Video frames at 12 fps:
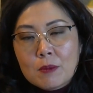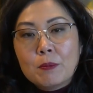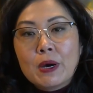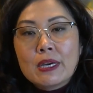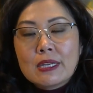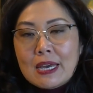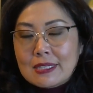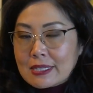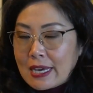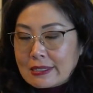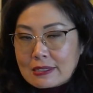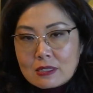But as
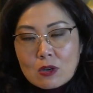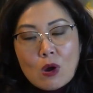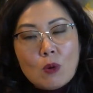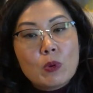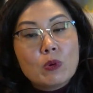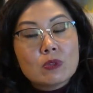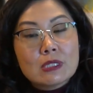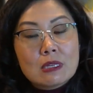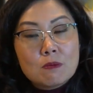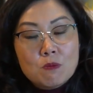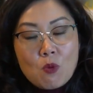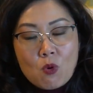cases go up, we will see
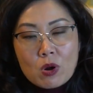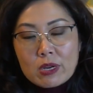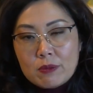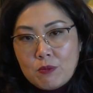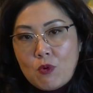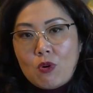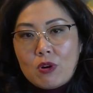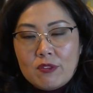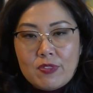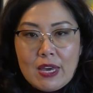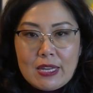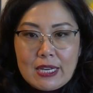more and more
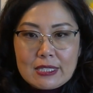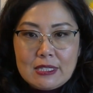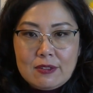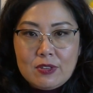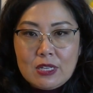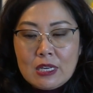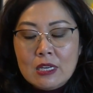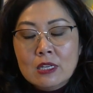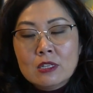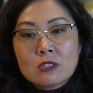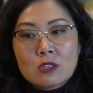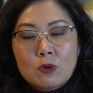of that activity.
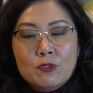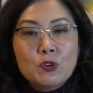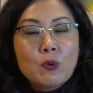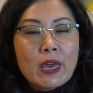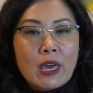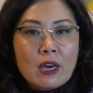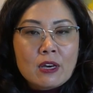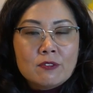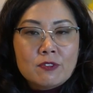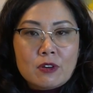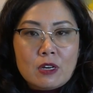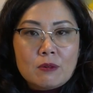So if you
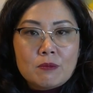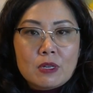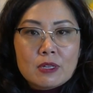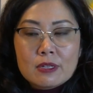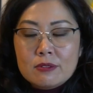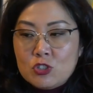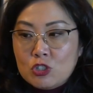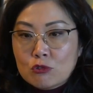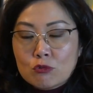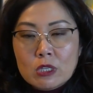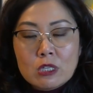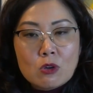have um,
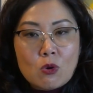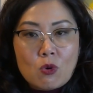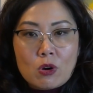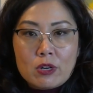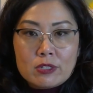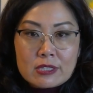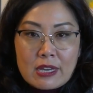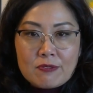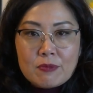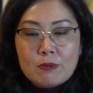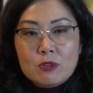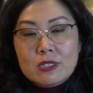children or
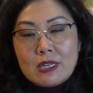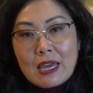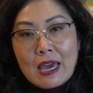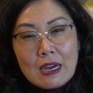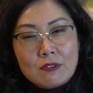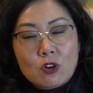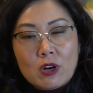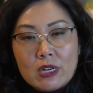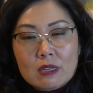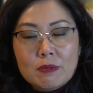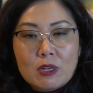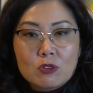staff members that have
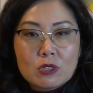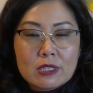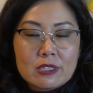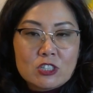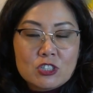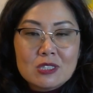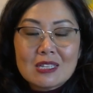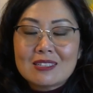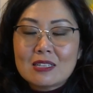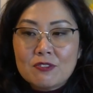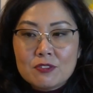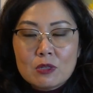chronic medical conditions, I
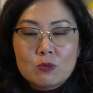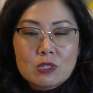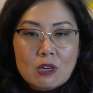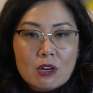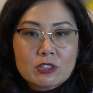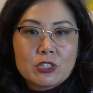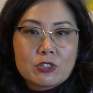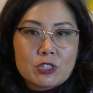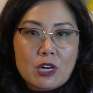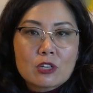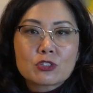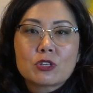definitely would talk to your
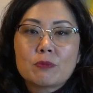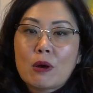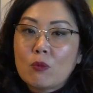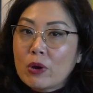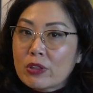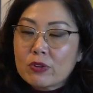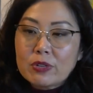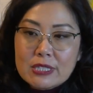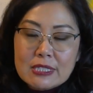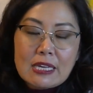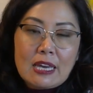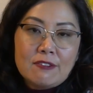doctor about whether
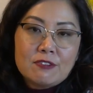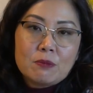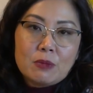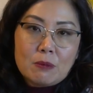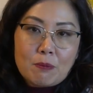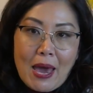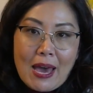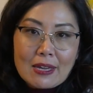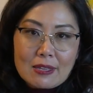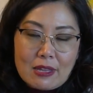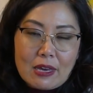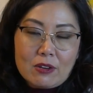it's safe to be back
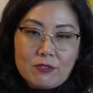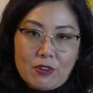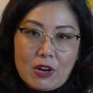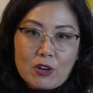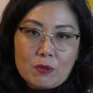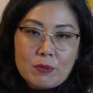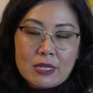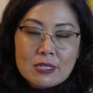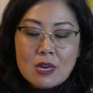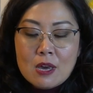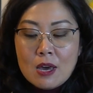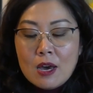in that environment.
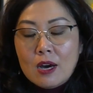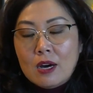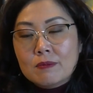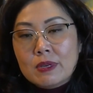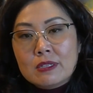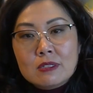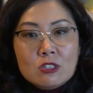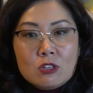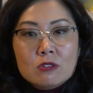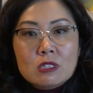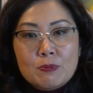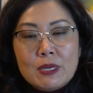Um, and you
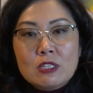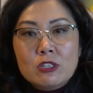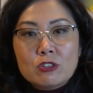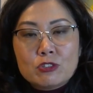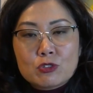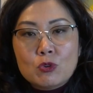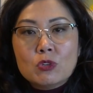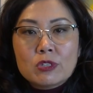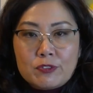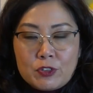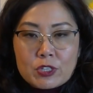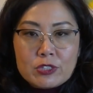know, speak to your school
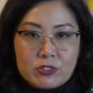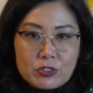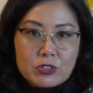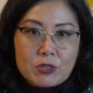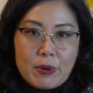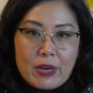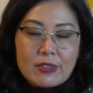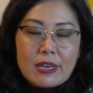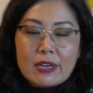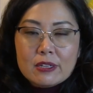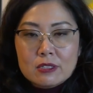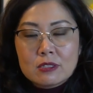if you're concerned about
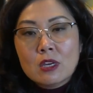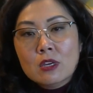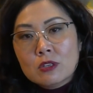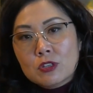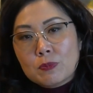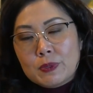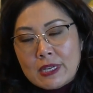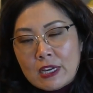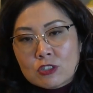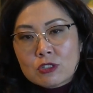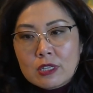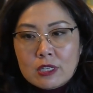that because you
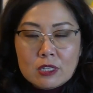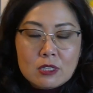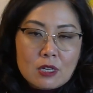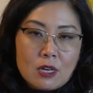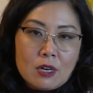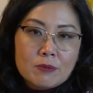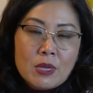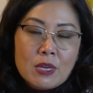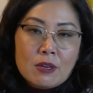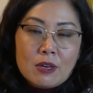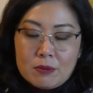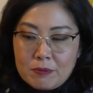potentially can um,
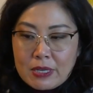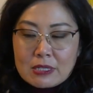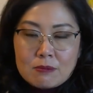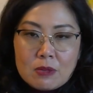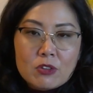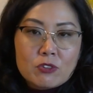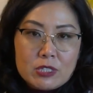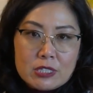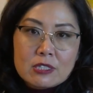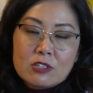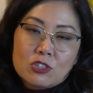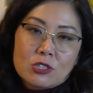uh, uh, make some other
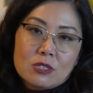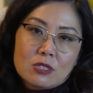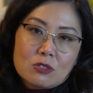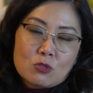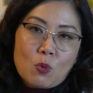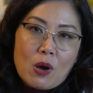decisions as